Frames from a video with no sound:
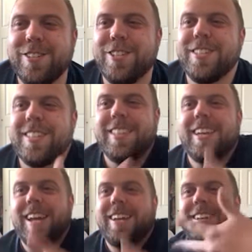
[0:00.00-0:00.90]
Just
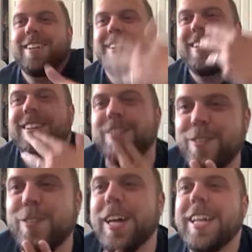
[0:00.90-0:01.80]
the
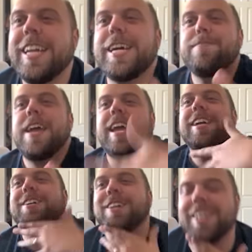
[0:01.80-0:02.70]
welling up
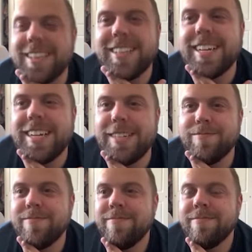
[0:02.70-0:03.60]
anger all the time.
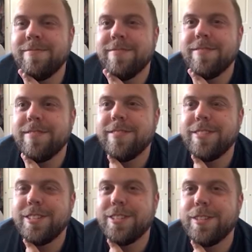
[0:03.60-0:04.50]

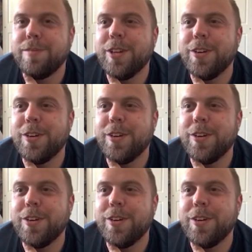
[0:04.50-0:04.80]
So I'm